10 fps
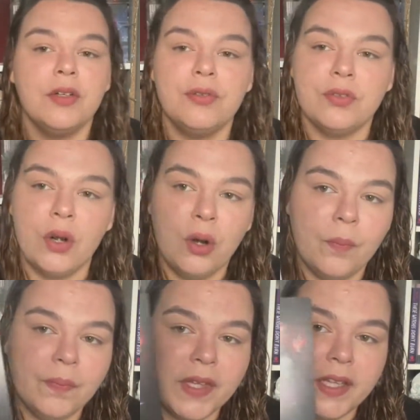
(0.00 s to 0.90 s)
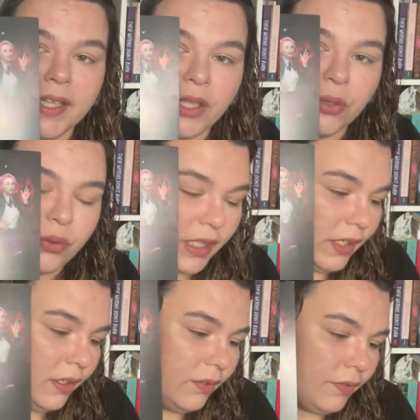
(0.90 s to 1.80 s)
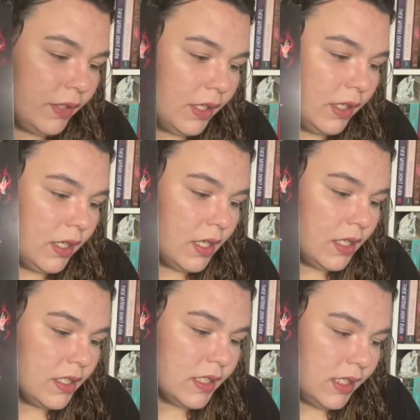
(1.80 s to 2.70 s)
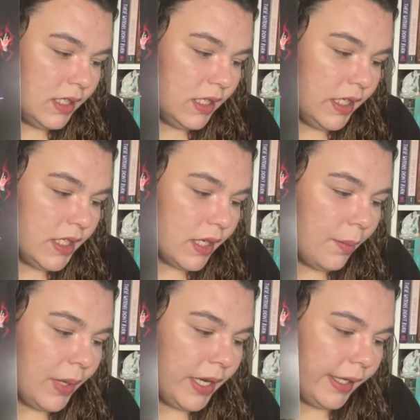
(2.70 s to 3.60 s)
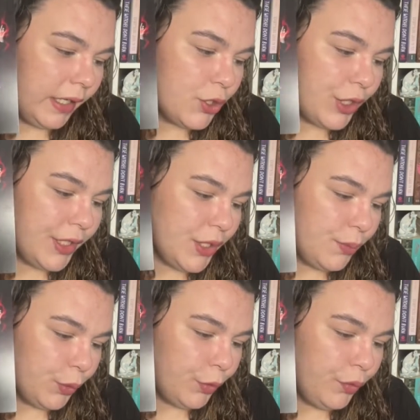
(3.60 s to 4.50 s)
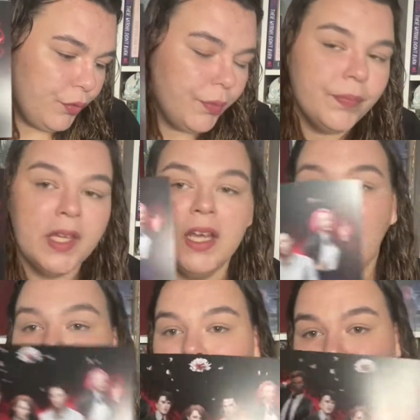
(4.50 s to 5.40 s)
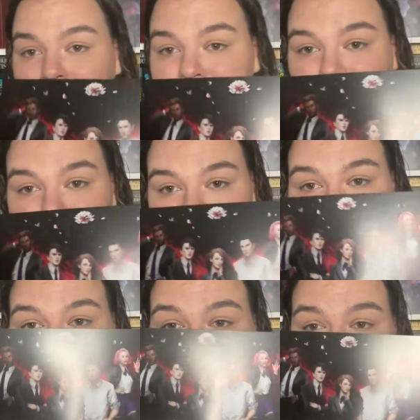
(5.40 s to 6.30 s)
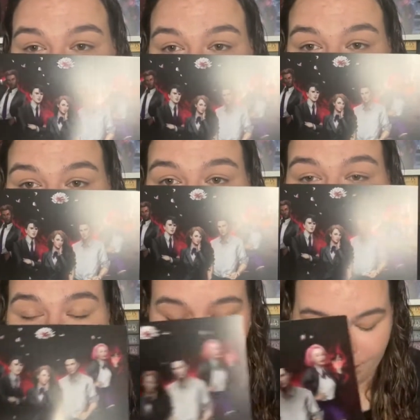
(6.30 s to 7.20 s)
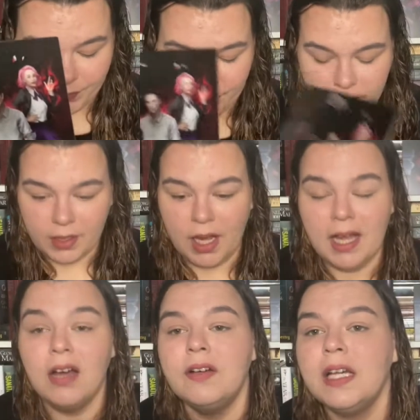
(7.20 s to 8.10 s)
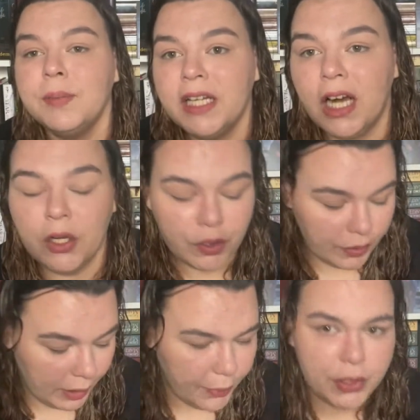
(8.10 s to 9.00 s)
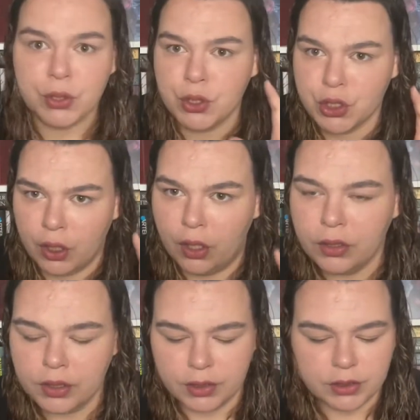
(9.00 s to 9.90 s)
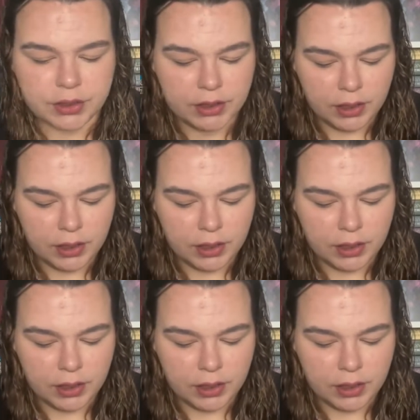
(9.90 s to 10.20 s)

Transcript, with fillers: from the Crave series by Tracy Wolff. I have not read this series. I have had my eye on it, but they're chunkers.